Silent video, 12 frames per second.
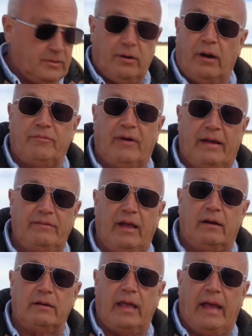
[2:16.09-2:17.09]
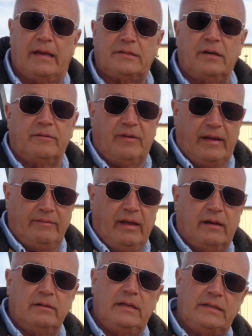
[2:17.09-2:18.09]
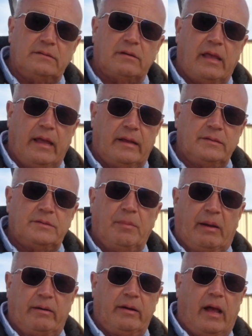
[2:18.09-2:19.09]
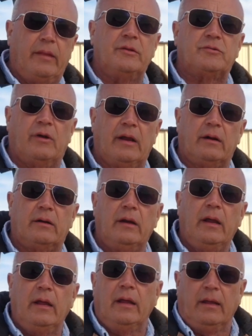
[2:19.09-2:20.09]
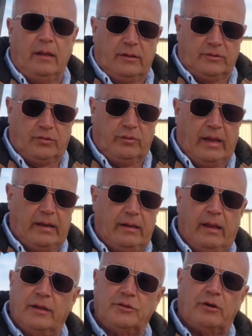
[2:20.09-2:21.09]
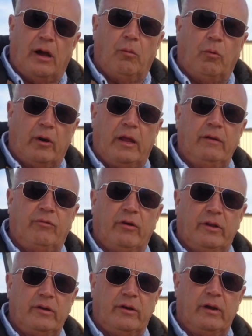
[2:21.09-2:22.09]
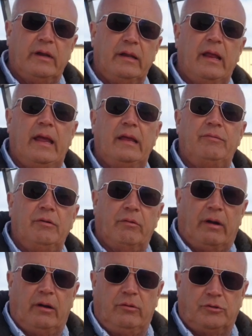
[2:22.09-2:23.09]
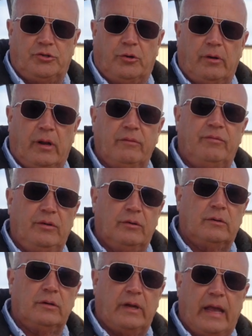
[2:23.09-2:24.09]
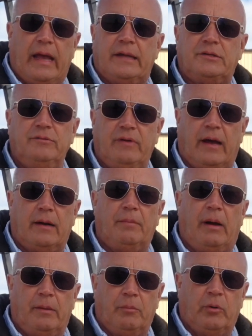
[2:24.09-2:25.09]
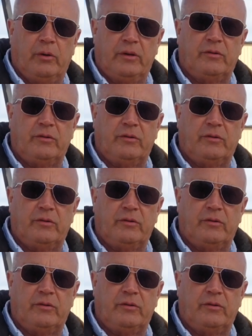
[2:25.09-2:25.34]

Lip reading: are our 5-gallon gas and our 5-gallon diesel cans mounted on the trailer, so that as you're out working further during the day, if you run a little short on fuel or gas, you've got them on board the